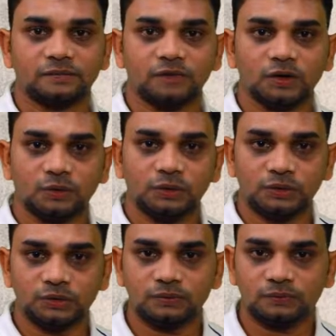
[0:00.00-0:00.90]
We are going
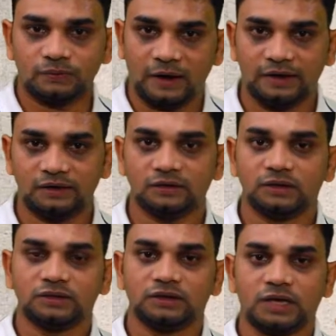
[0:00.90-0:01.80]
to find
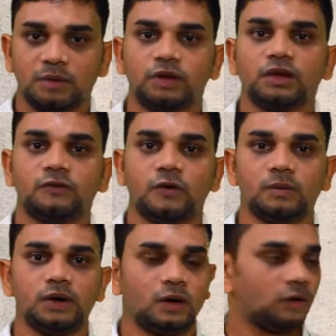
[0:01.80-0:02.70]
the chemical
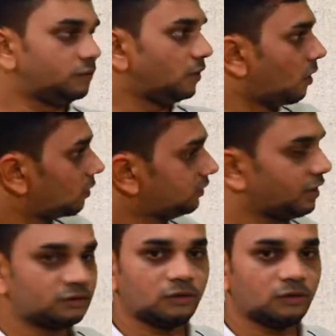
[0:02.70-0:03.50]
formula of oxides